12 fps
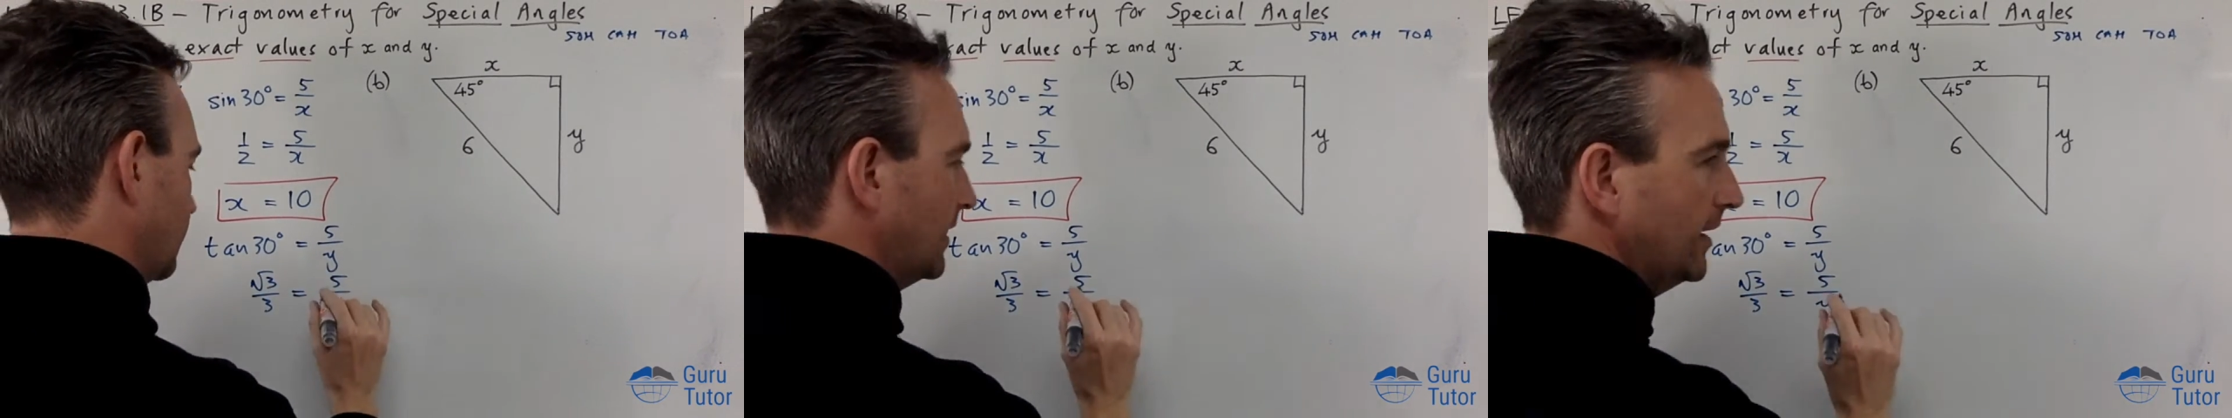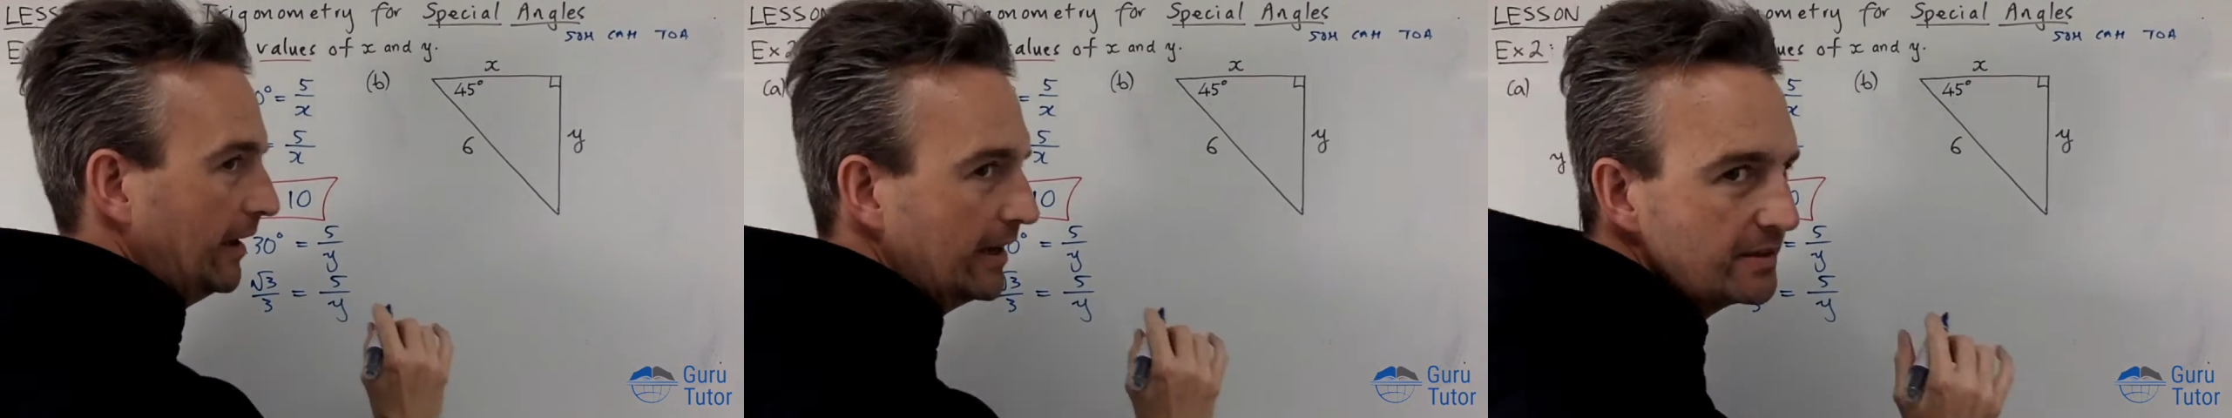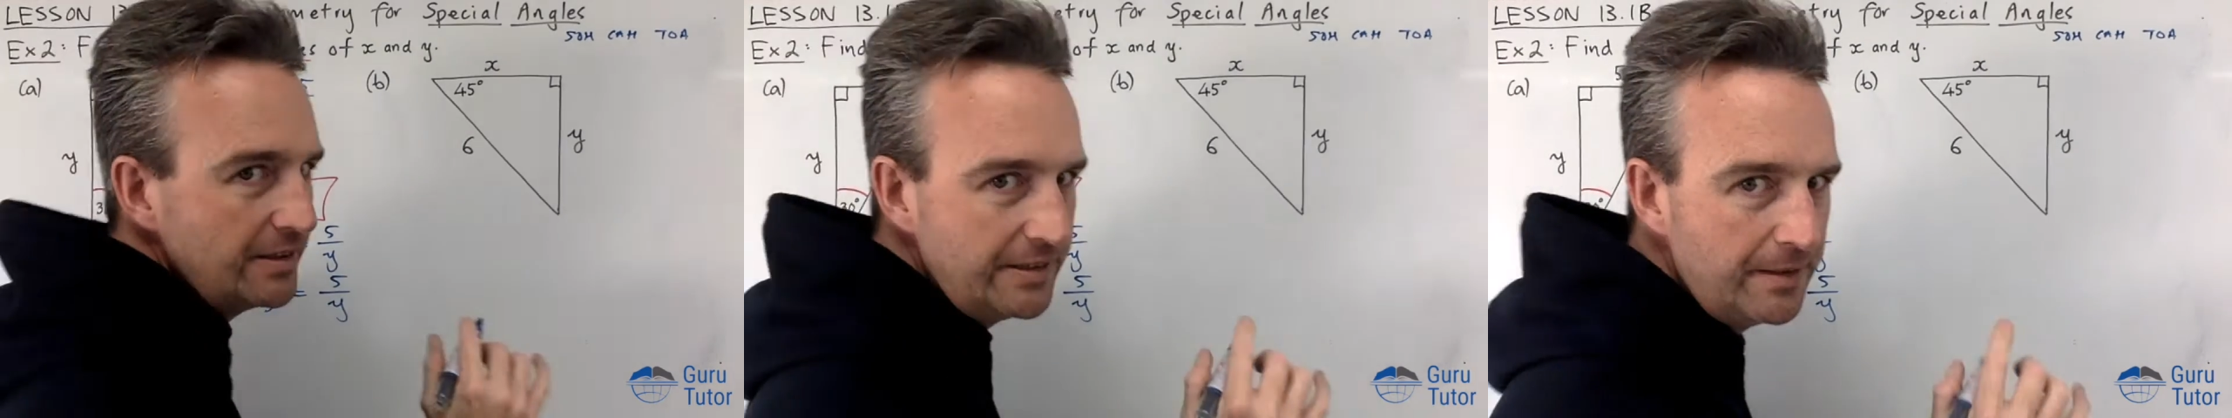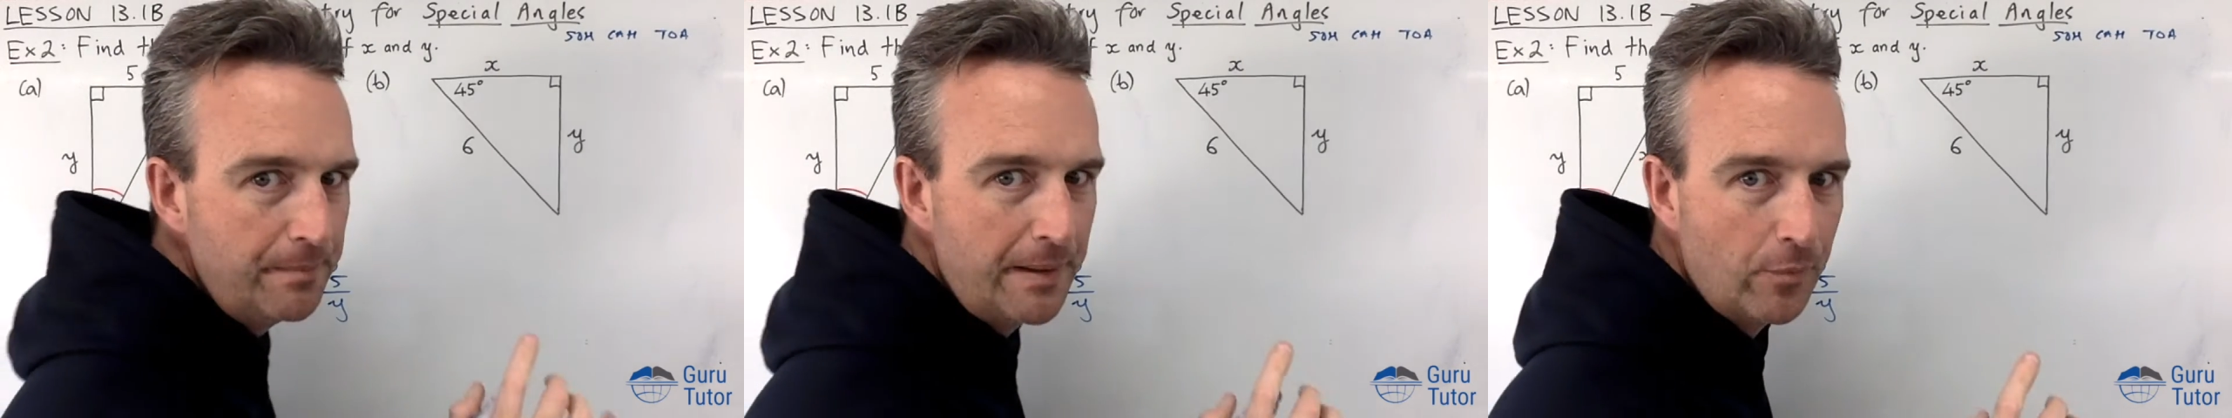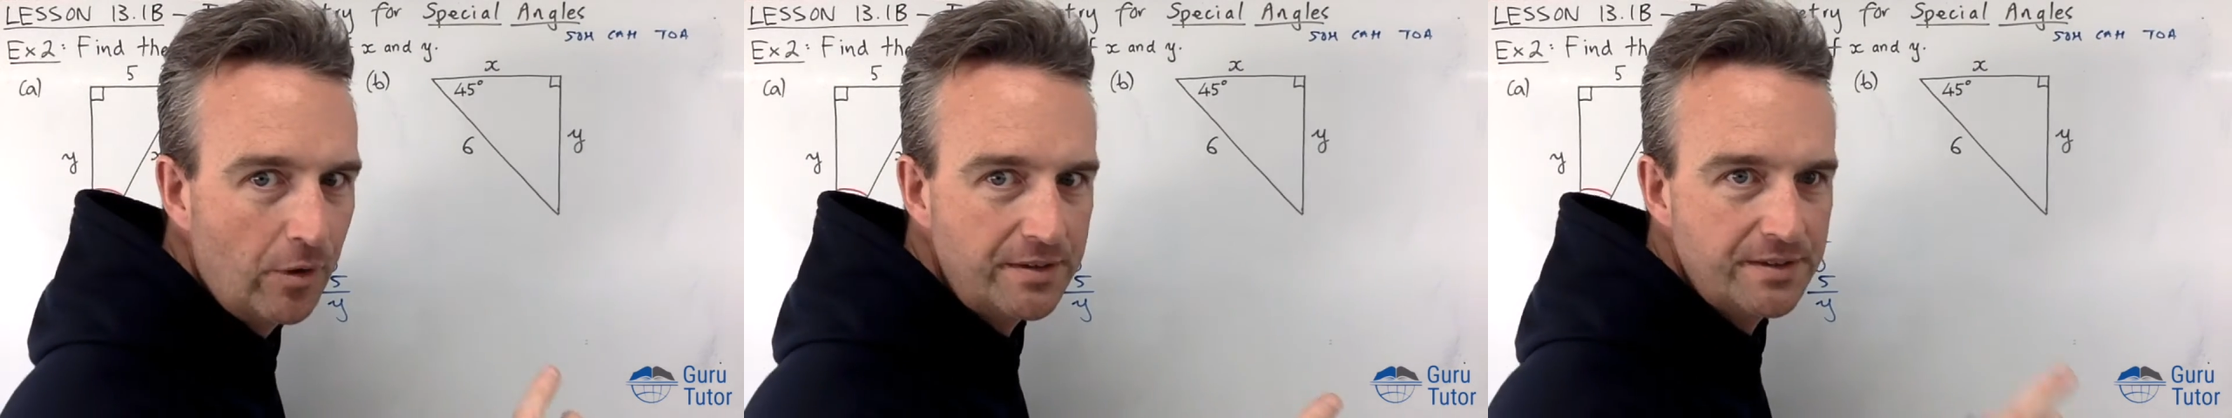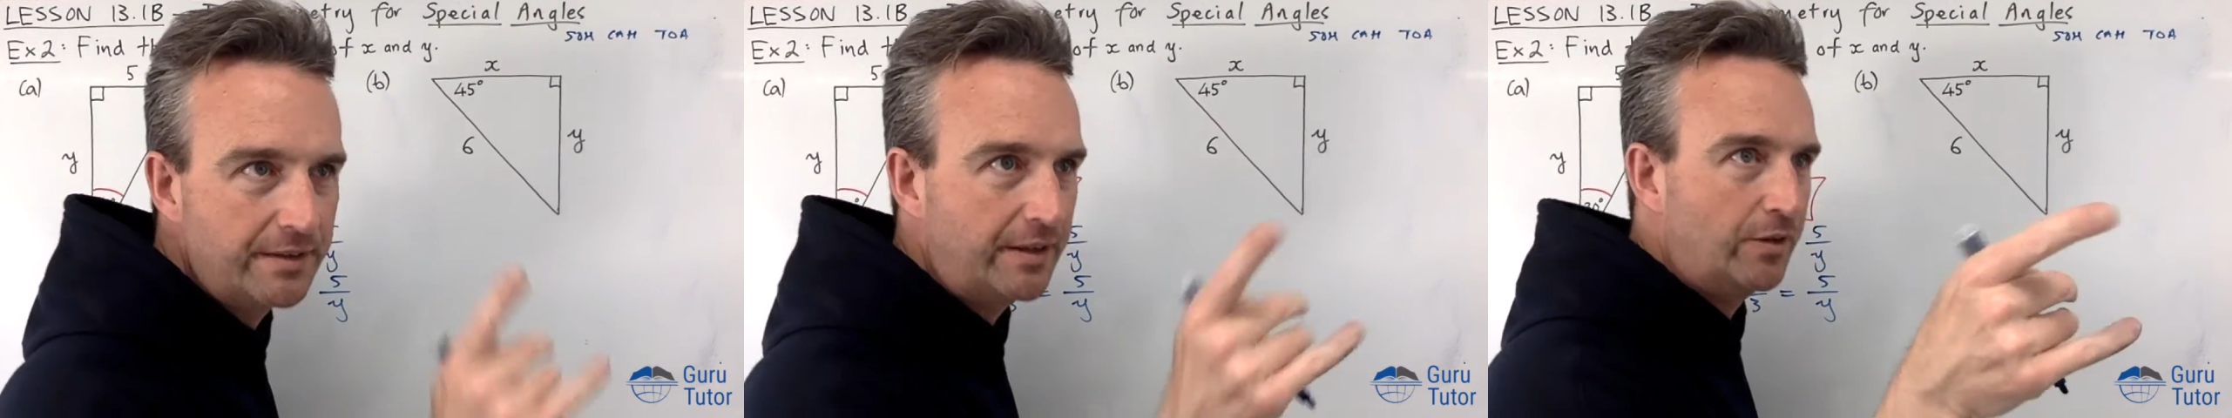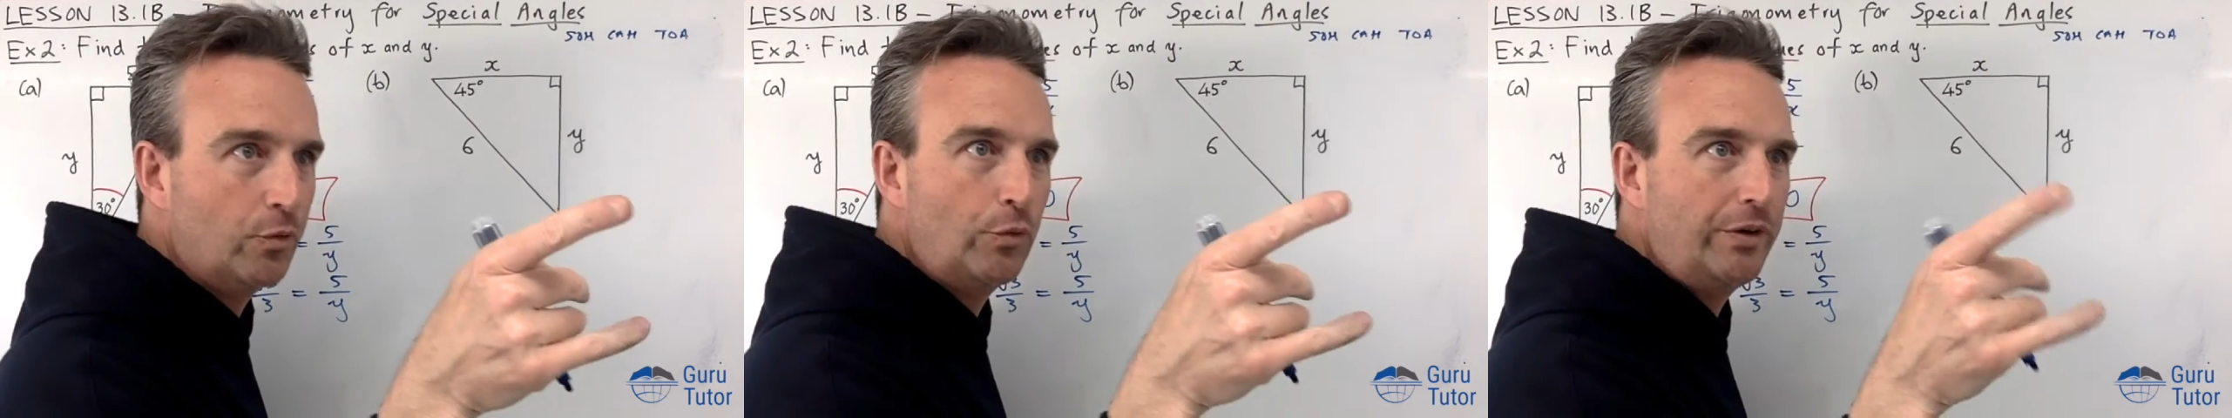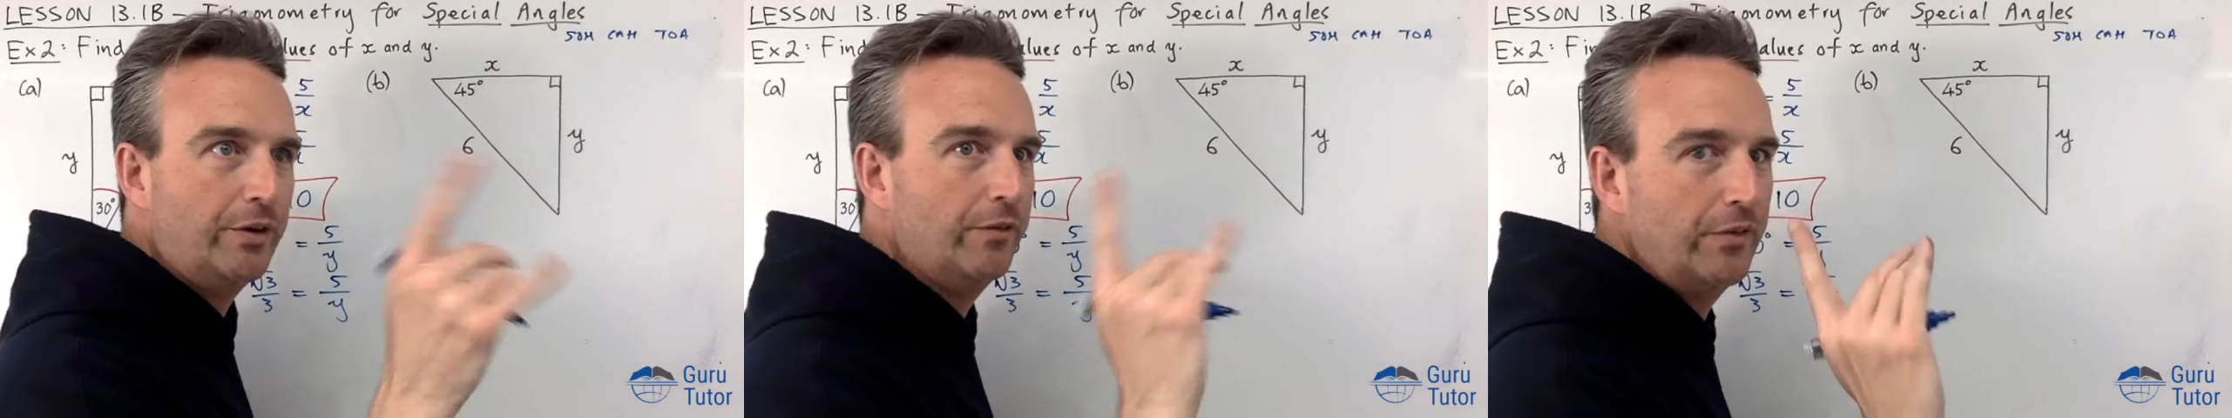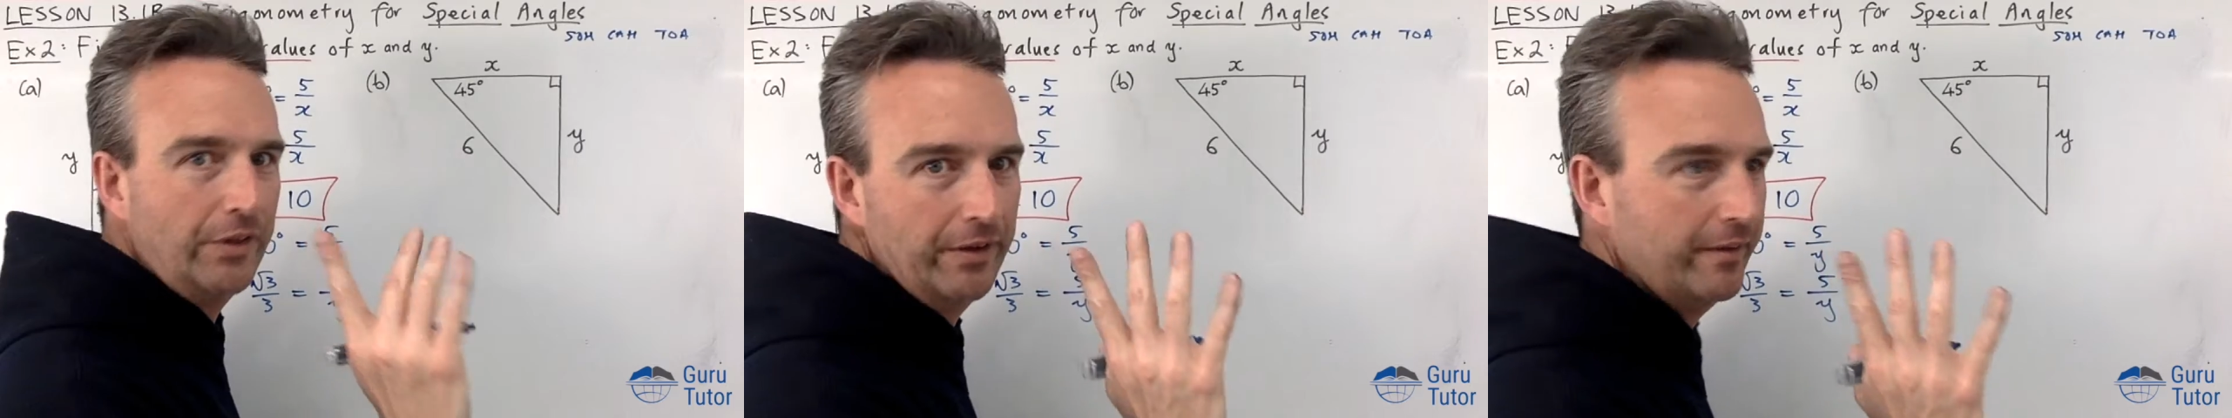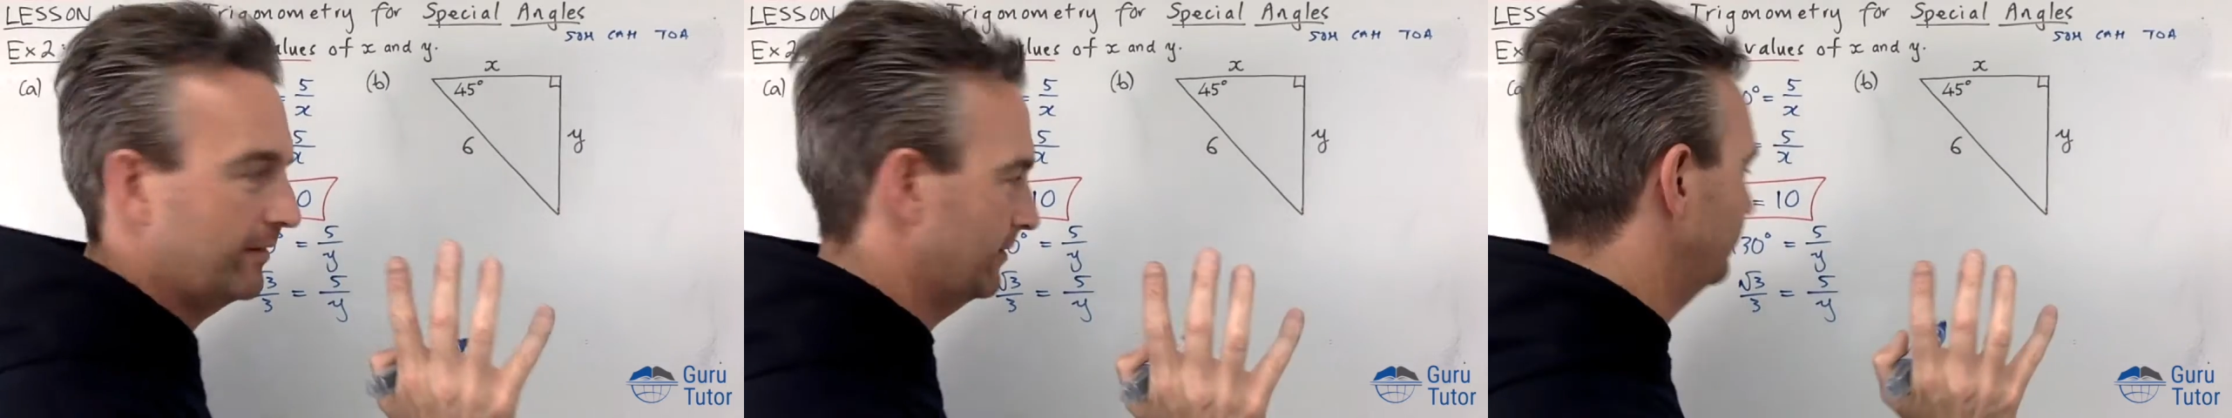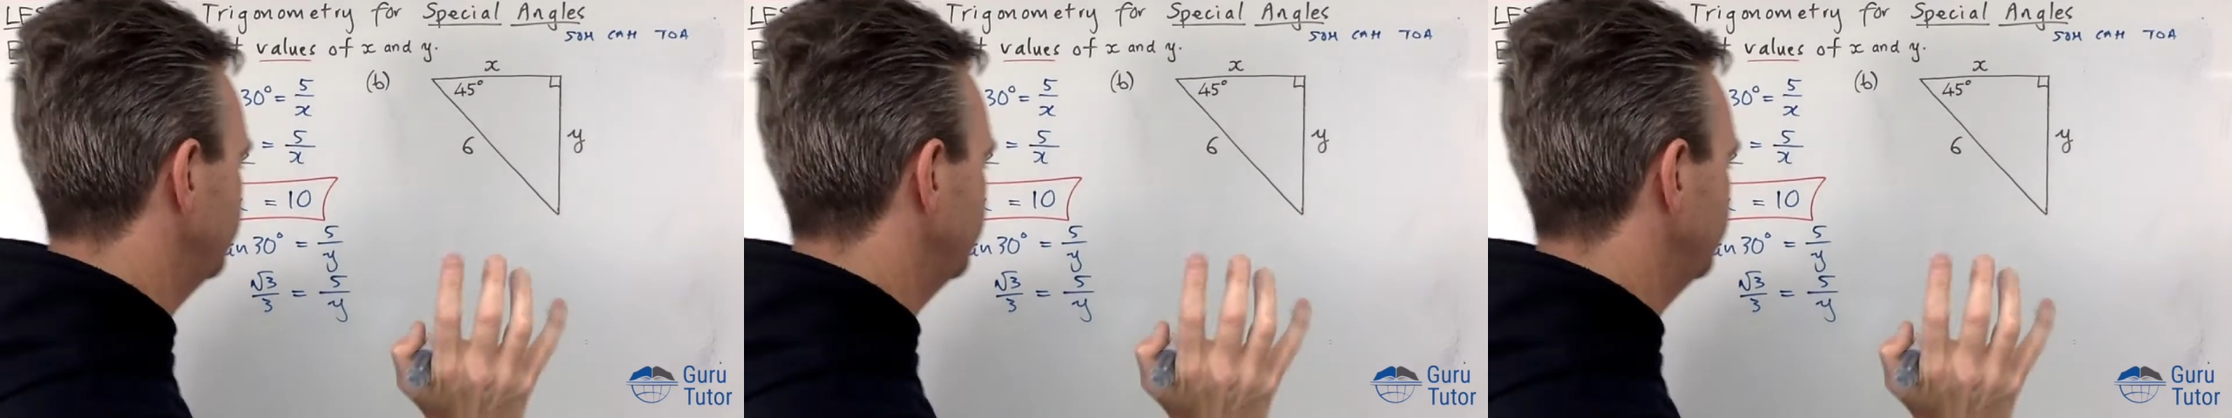Okay, I actually did memorize that. They're not written over there.